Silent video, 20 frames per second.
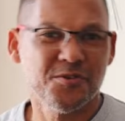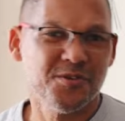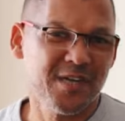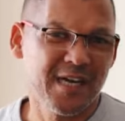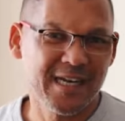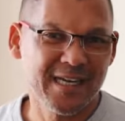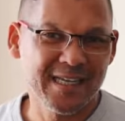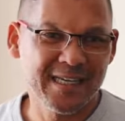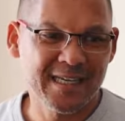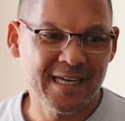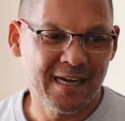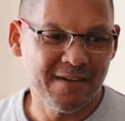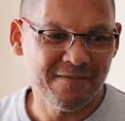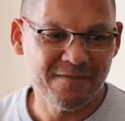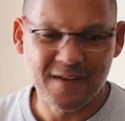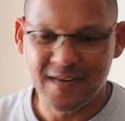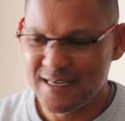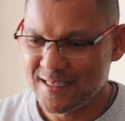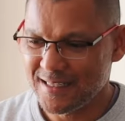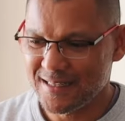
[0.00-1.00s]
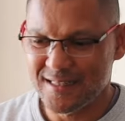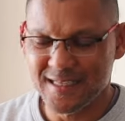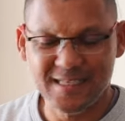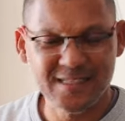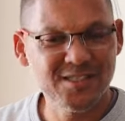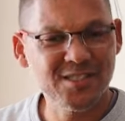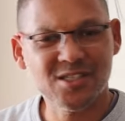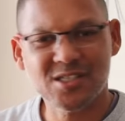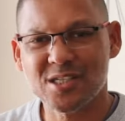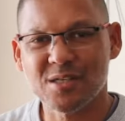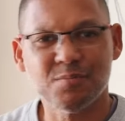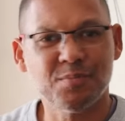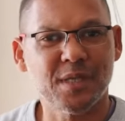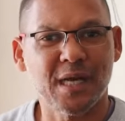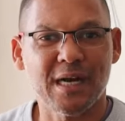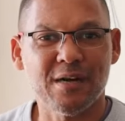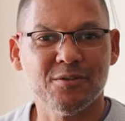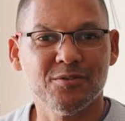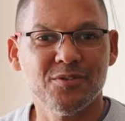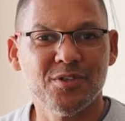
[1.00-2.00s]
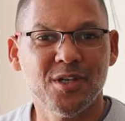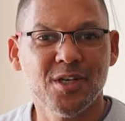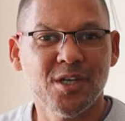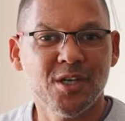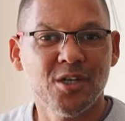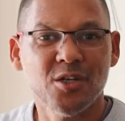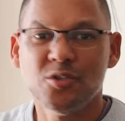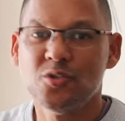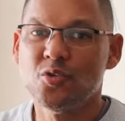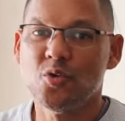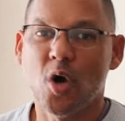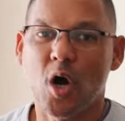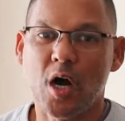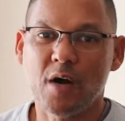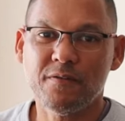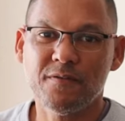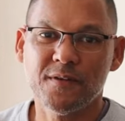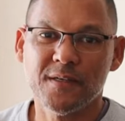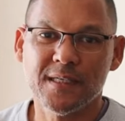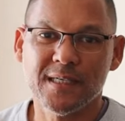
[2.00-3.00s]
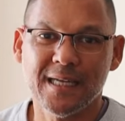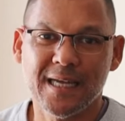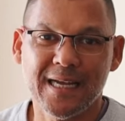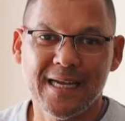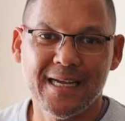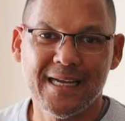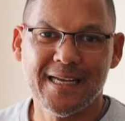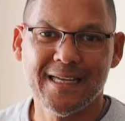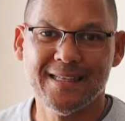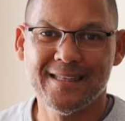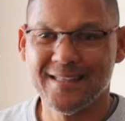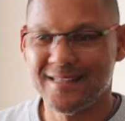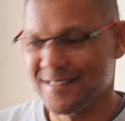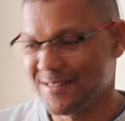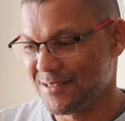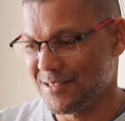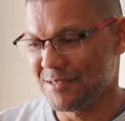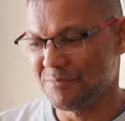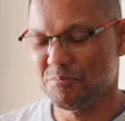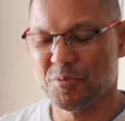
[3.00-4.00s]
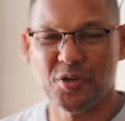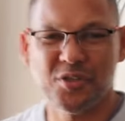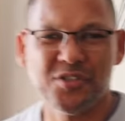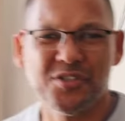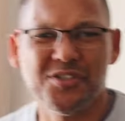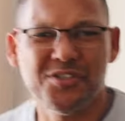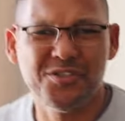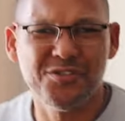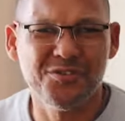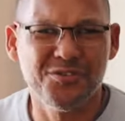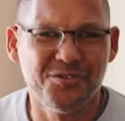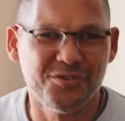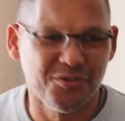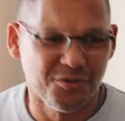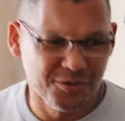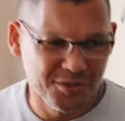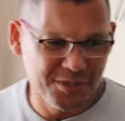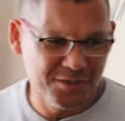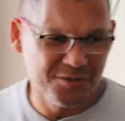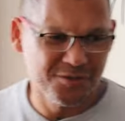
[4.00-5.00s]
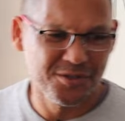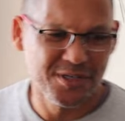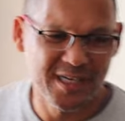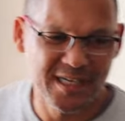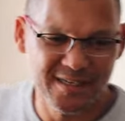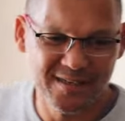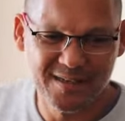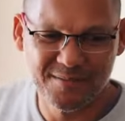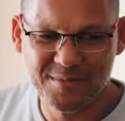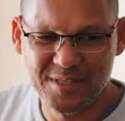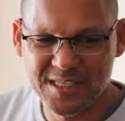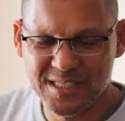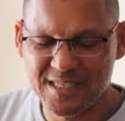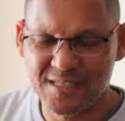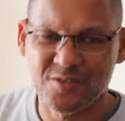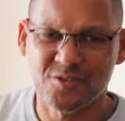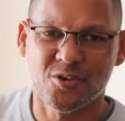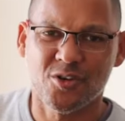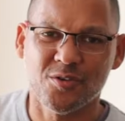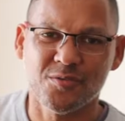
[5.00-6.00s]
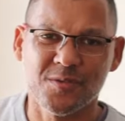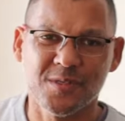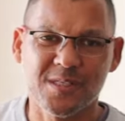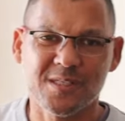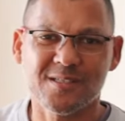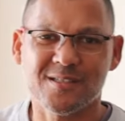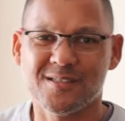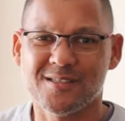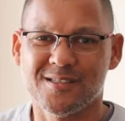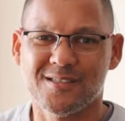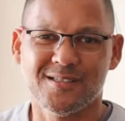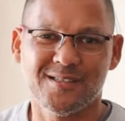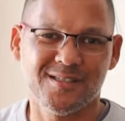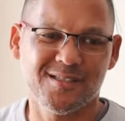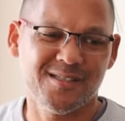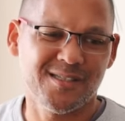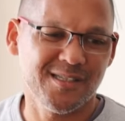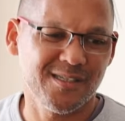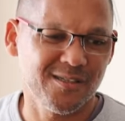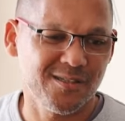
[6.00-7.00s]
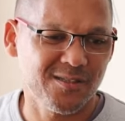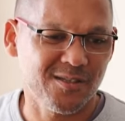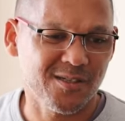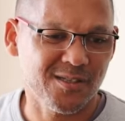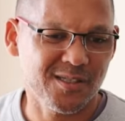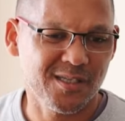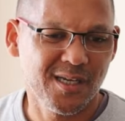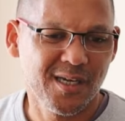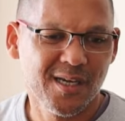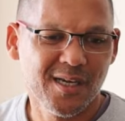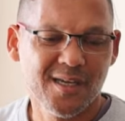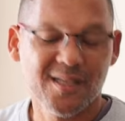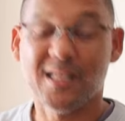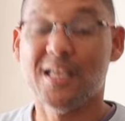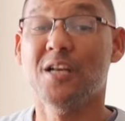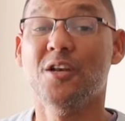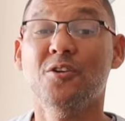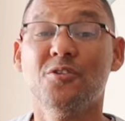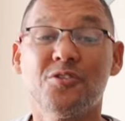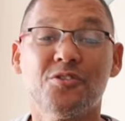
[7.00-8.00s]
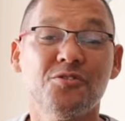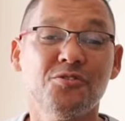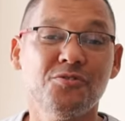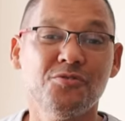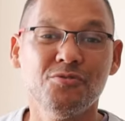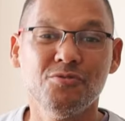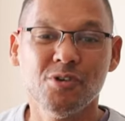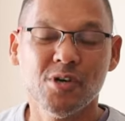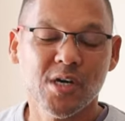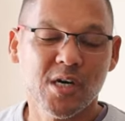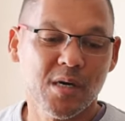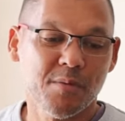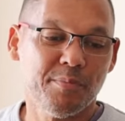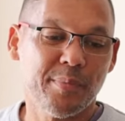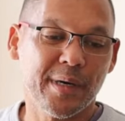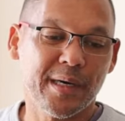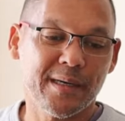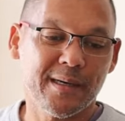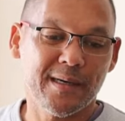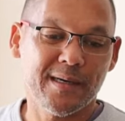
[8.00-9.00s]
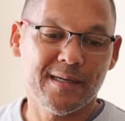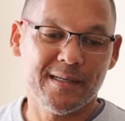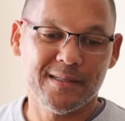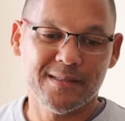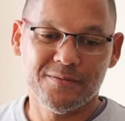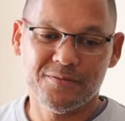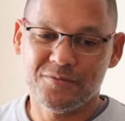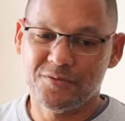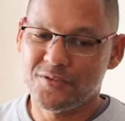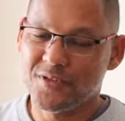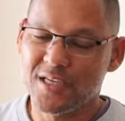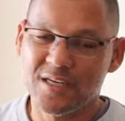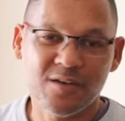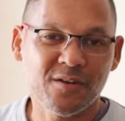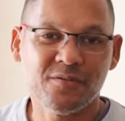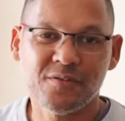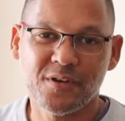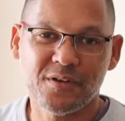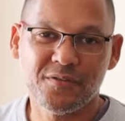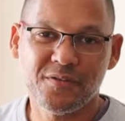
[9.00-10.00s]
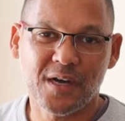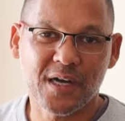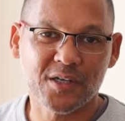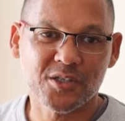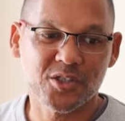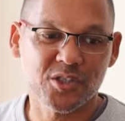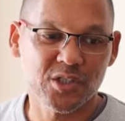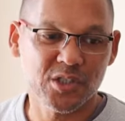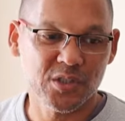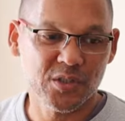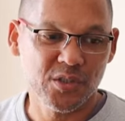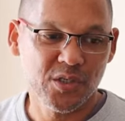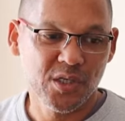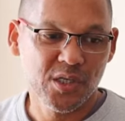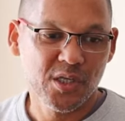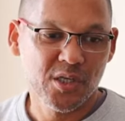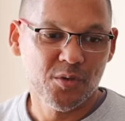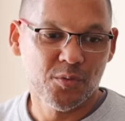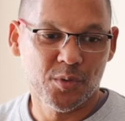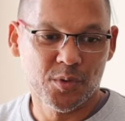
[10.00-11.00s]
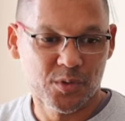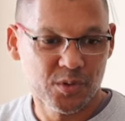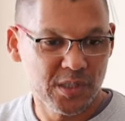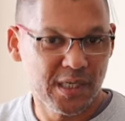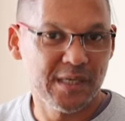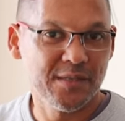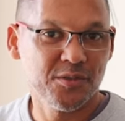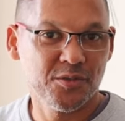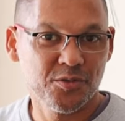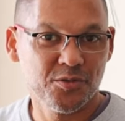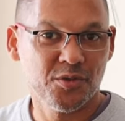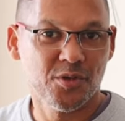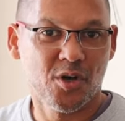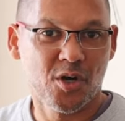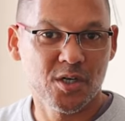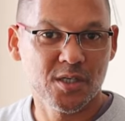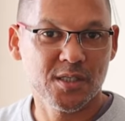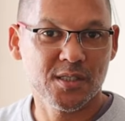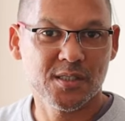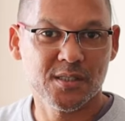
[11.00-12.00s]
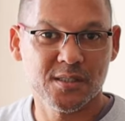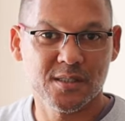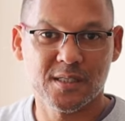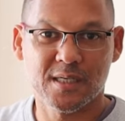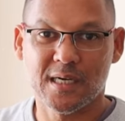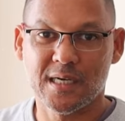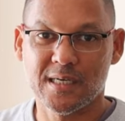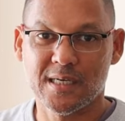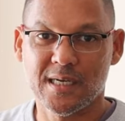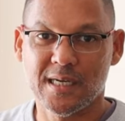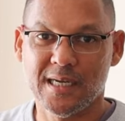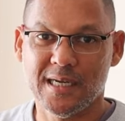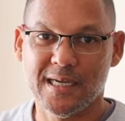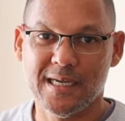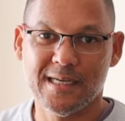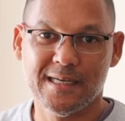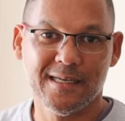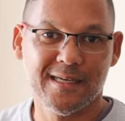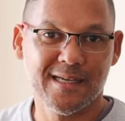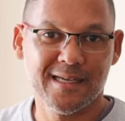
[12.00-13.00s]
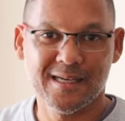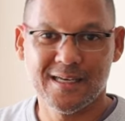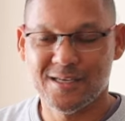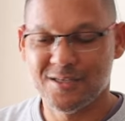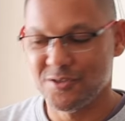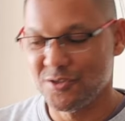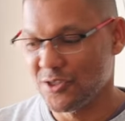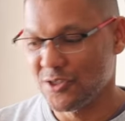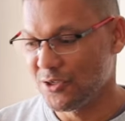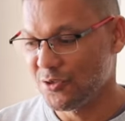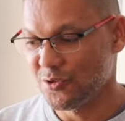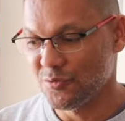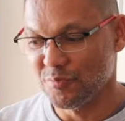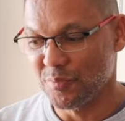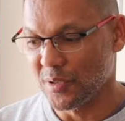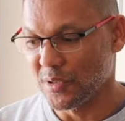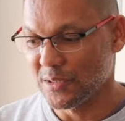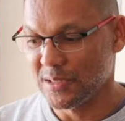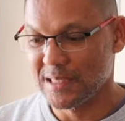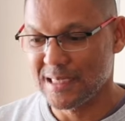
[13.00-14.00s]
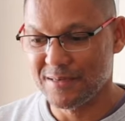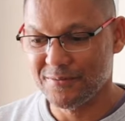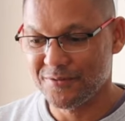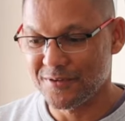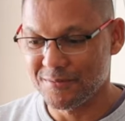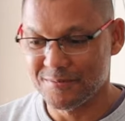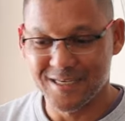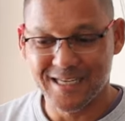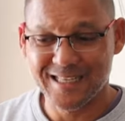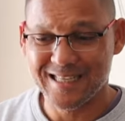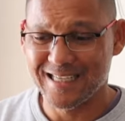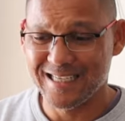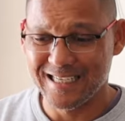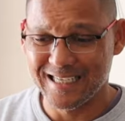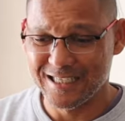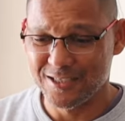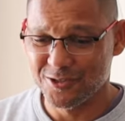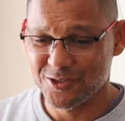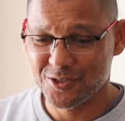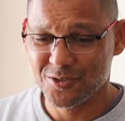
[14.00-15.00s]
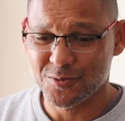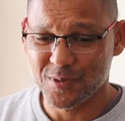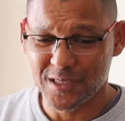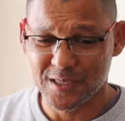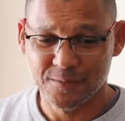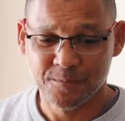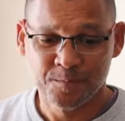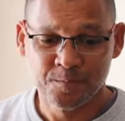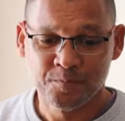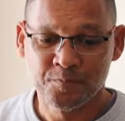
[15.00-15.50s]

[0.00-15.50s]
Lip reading: you're running. I find that they just slip down too often, and then it bothers you during your run. I mean, there's nothing wrong with the secret socks. They look cool, but they're not very functional when you're trying to do a long distance run, and you know, you're building up from nothing and you just want to